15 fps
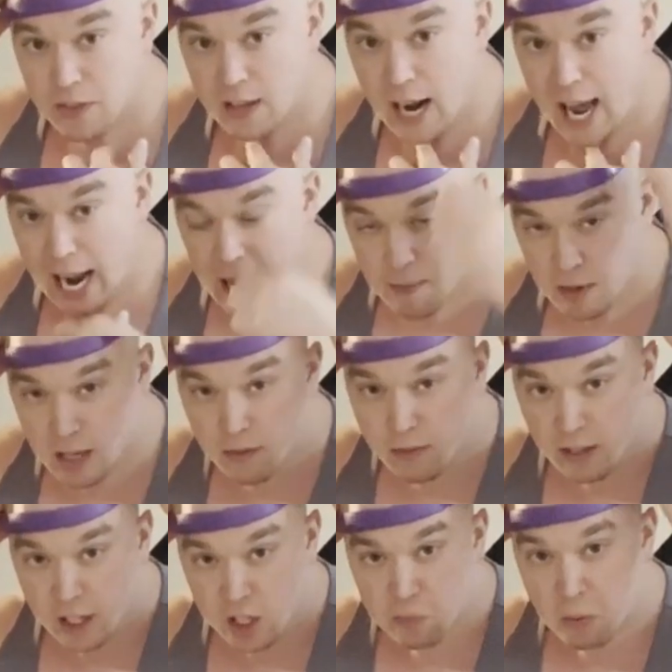that I'm
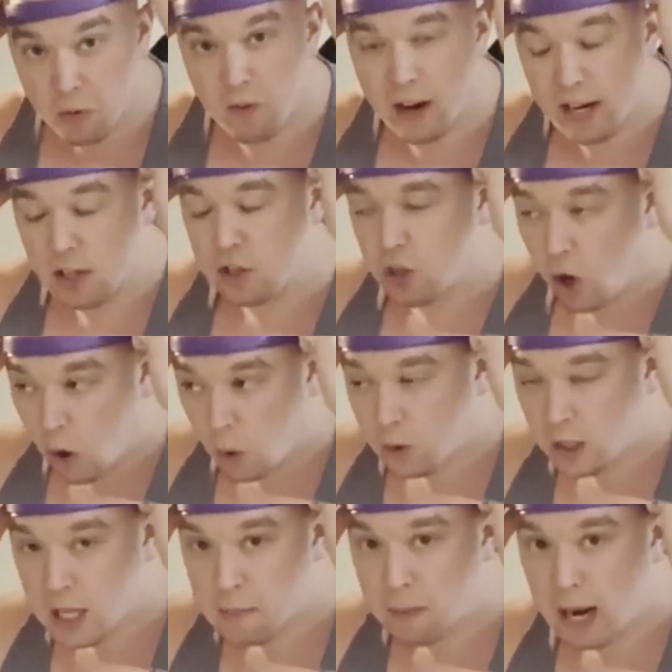giving is provided
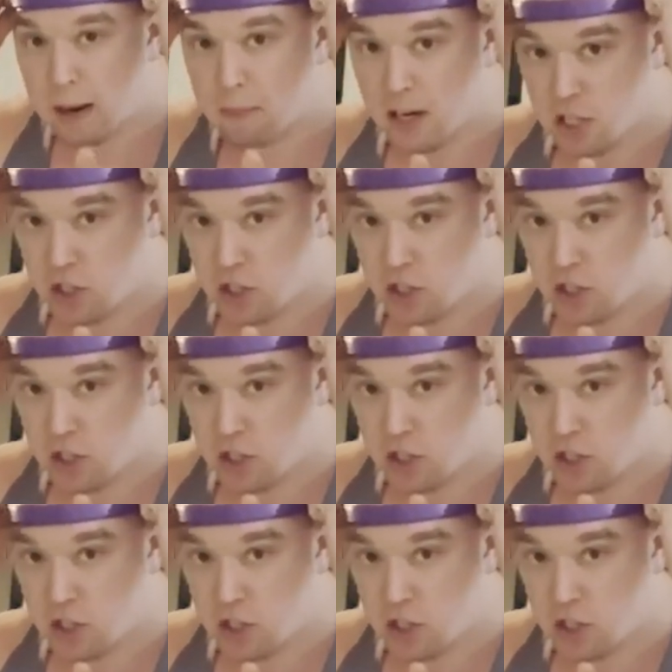totally by my